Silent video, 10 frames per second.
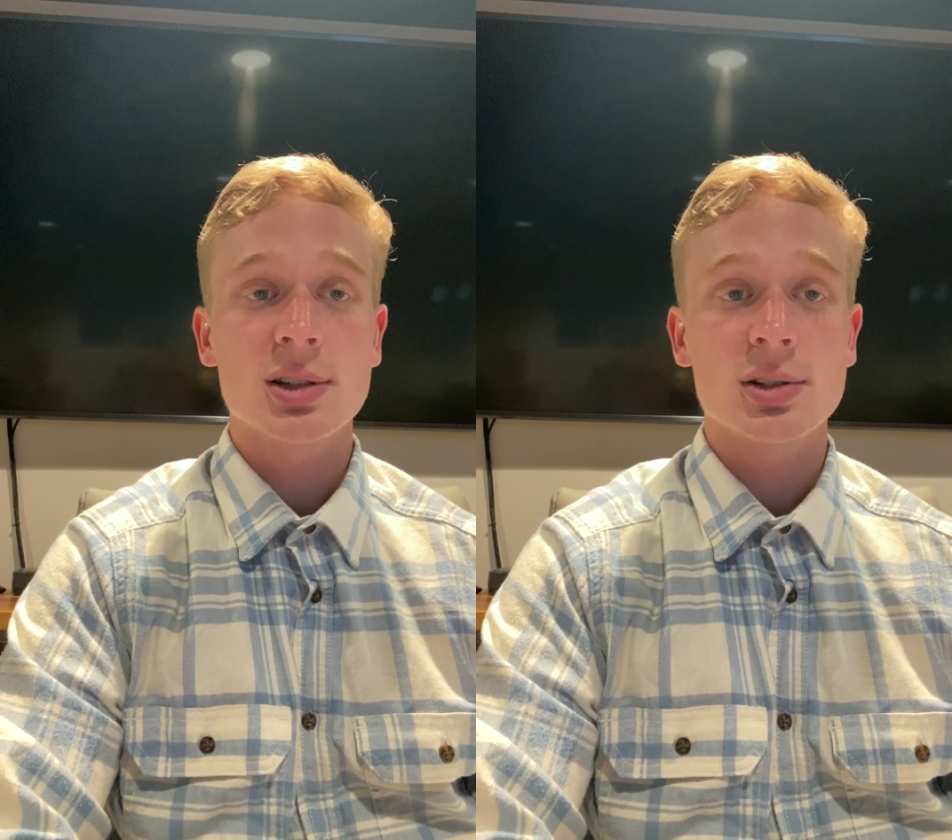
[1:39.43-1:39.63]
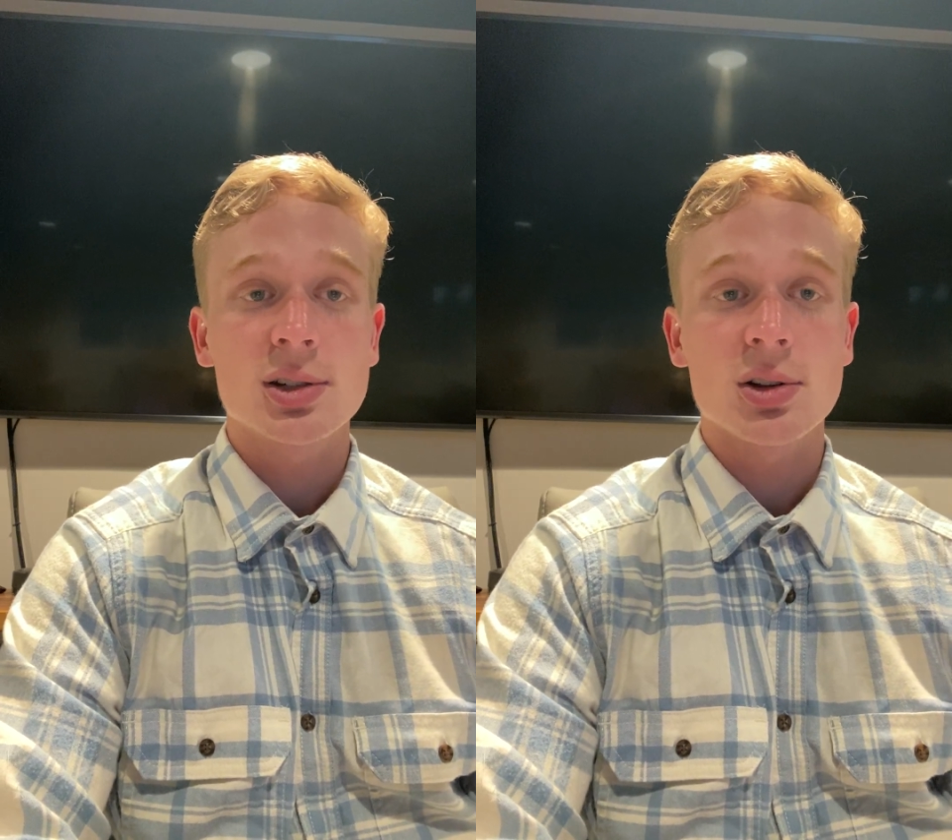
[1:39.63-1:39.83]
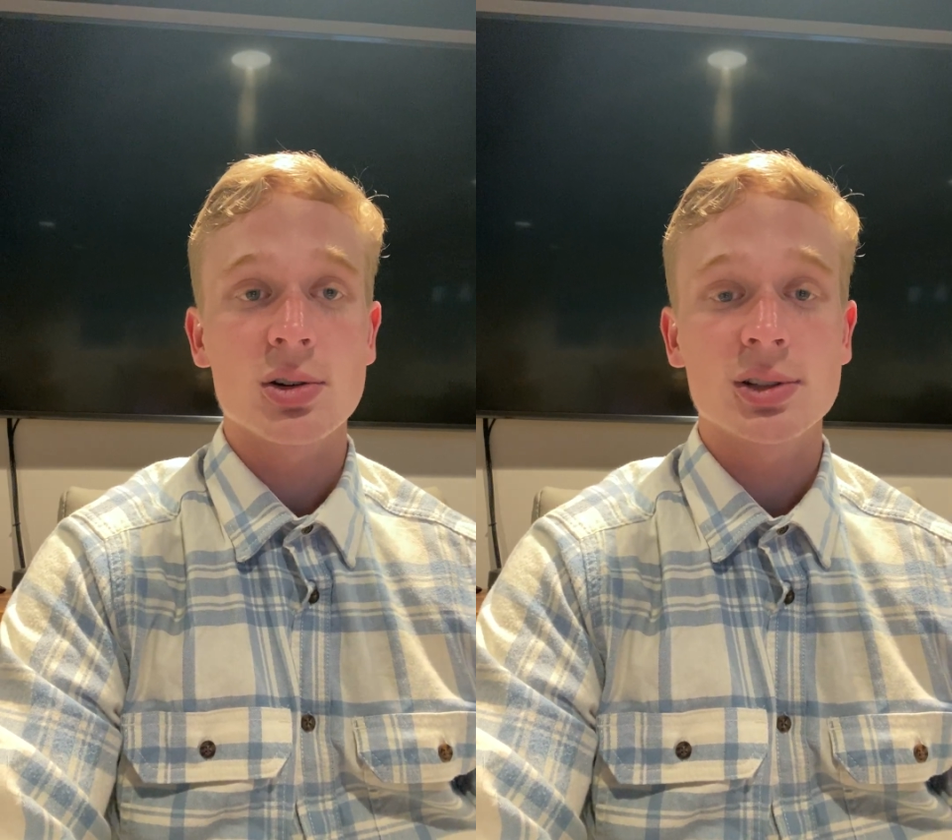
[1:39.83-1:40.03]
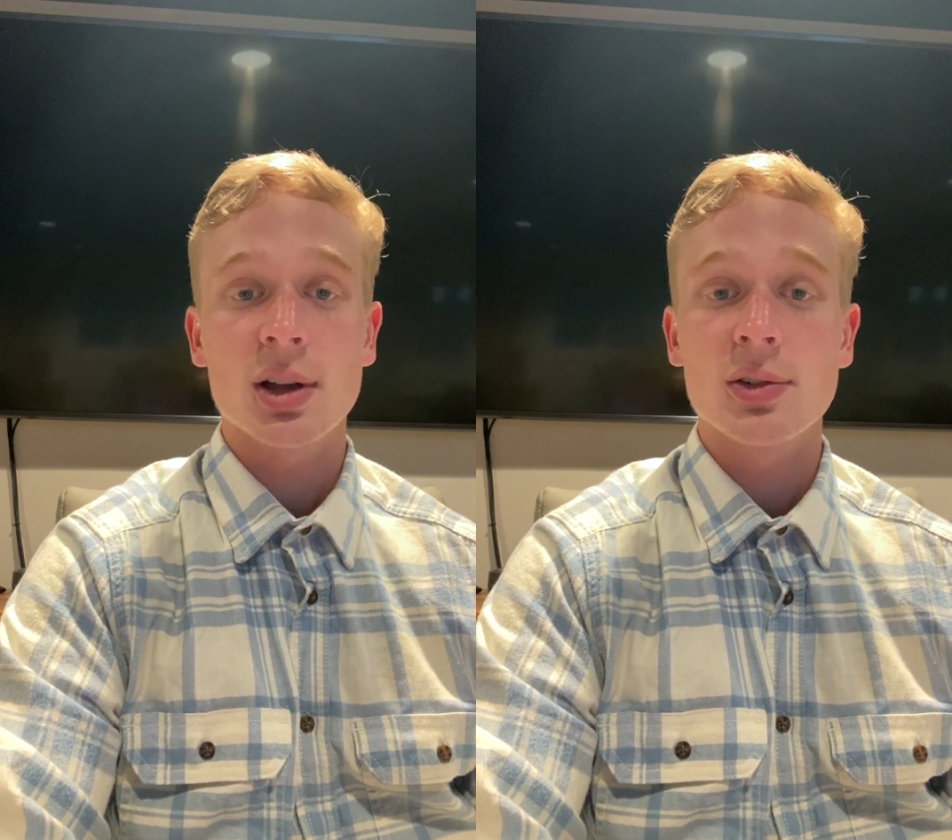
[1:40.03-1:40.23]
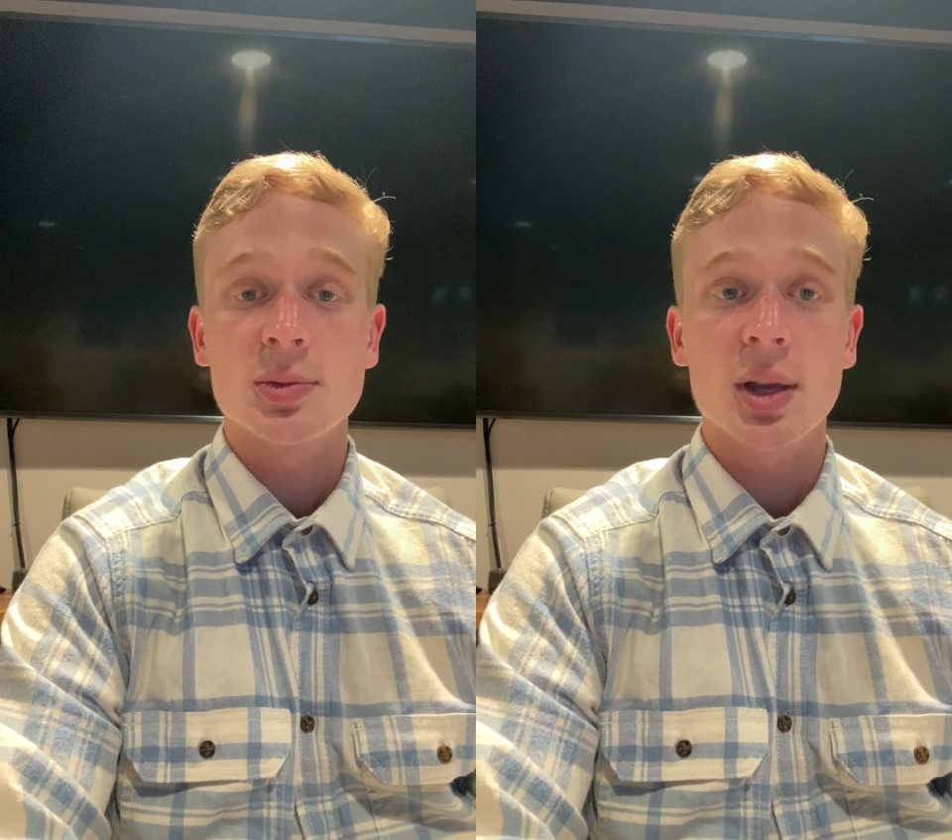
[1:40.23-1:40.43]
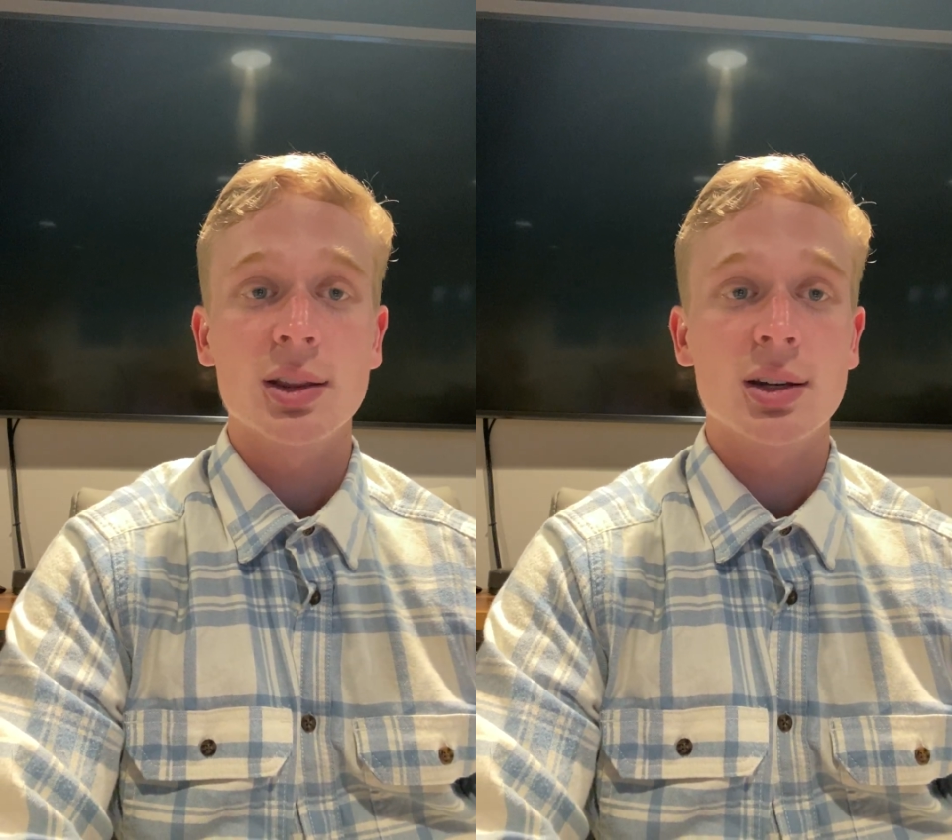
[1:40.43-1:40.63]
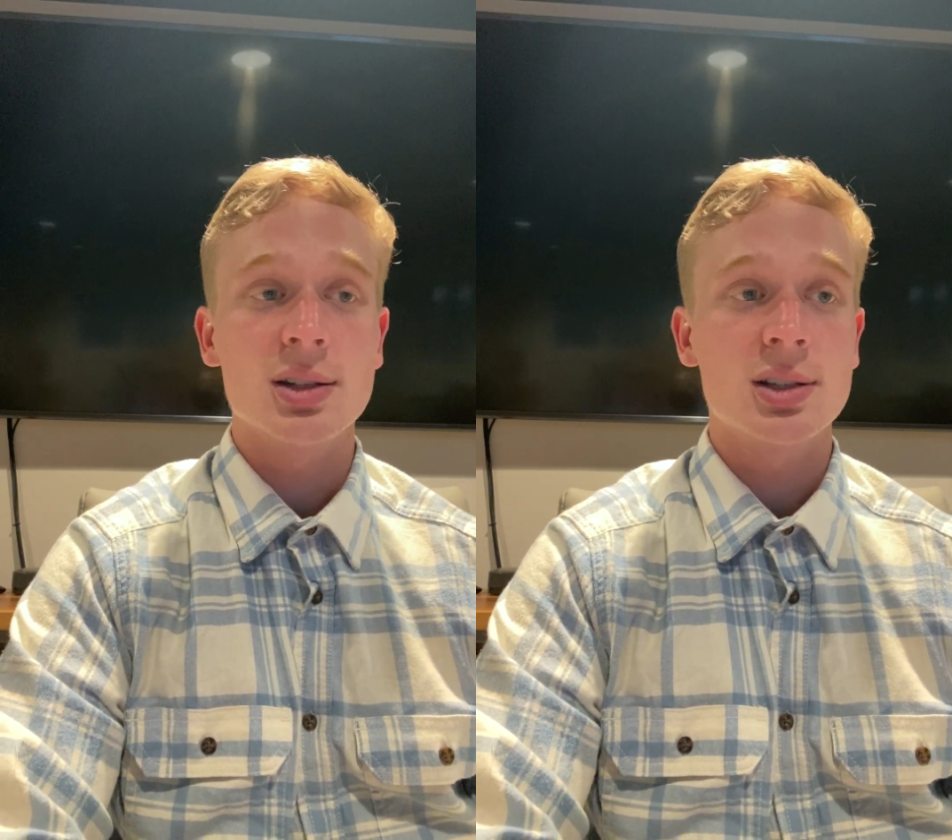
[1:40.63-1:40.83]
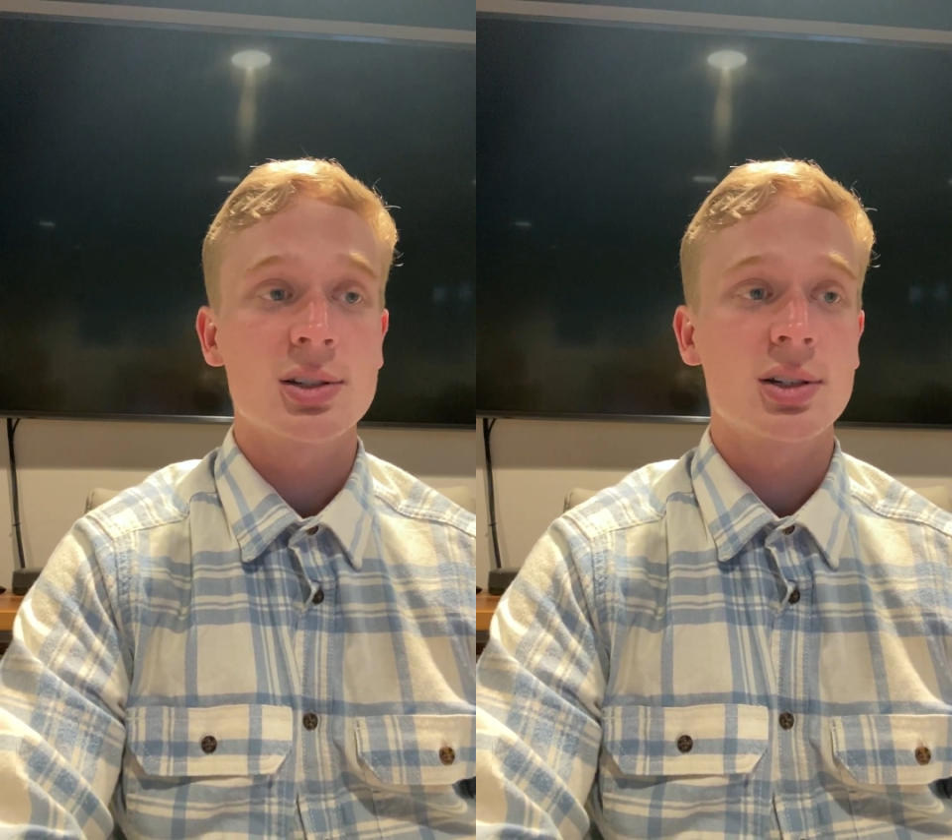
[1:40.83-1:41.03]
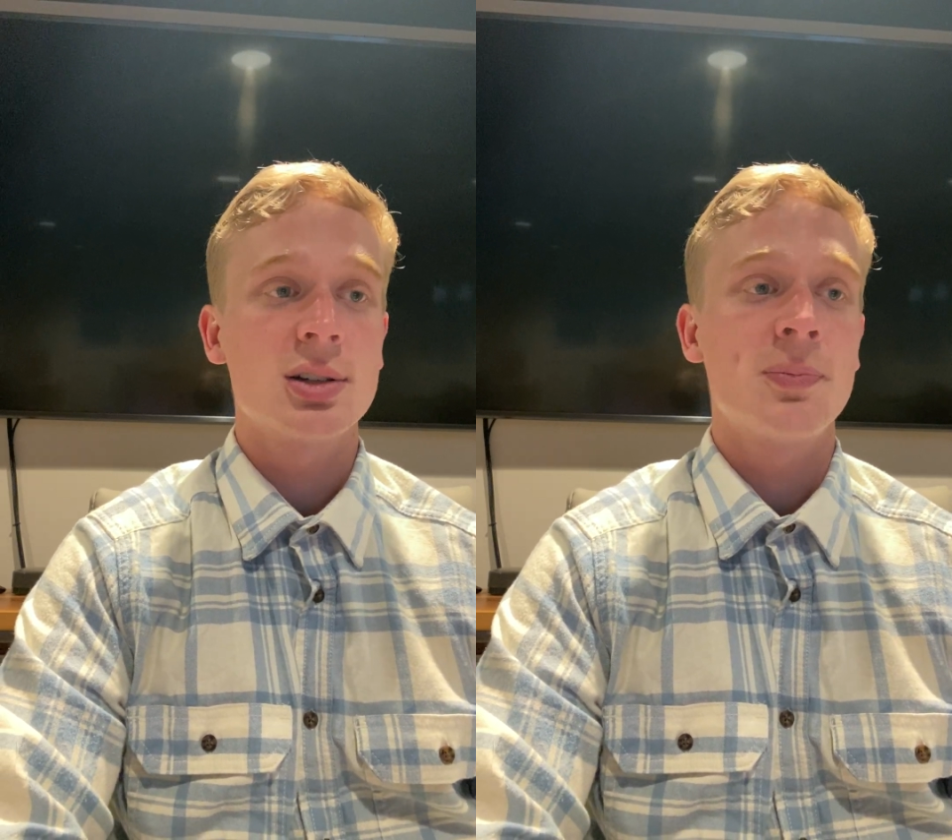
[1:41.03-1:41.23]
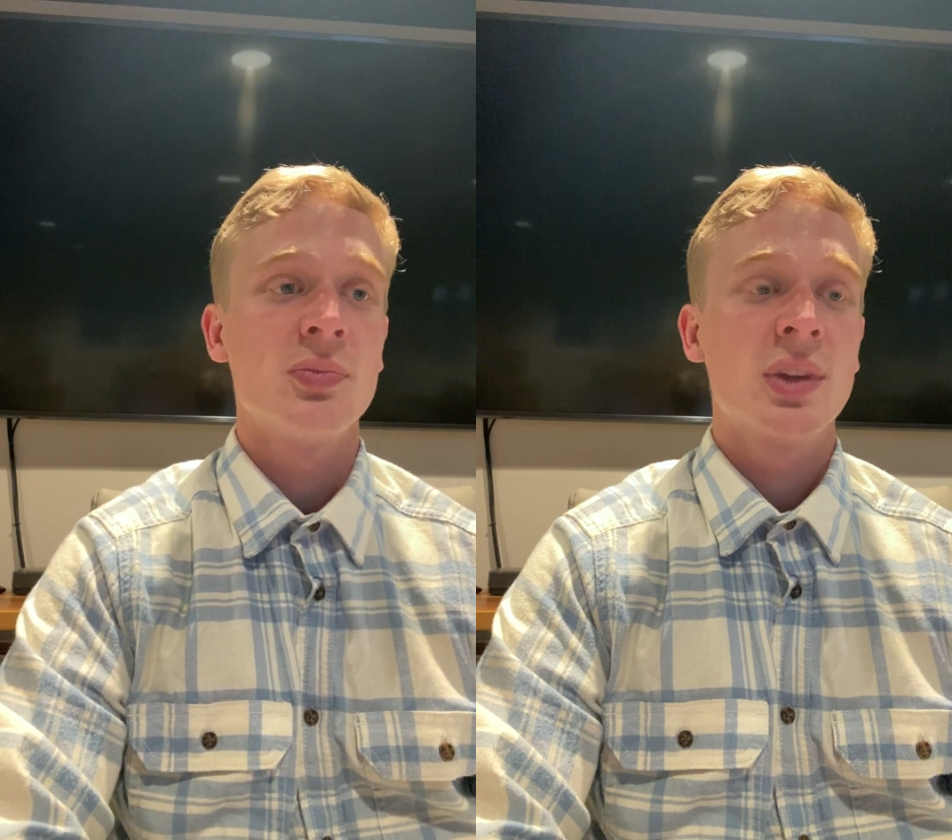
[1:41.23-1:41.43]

such as ourselves make the decision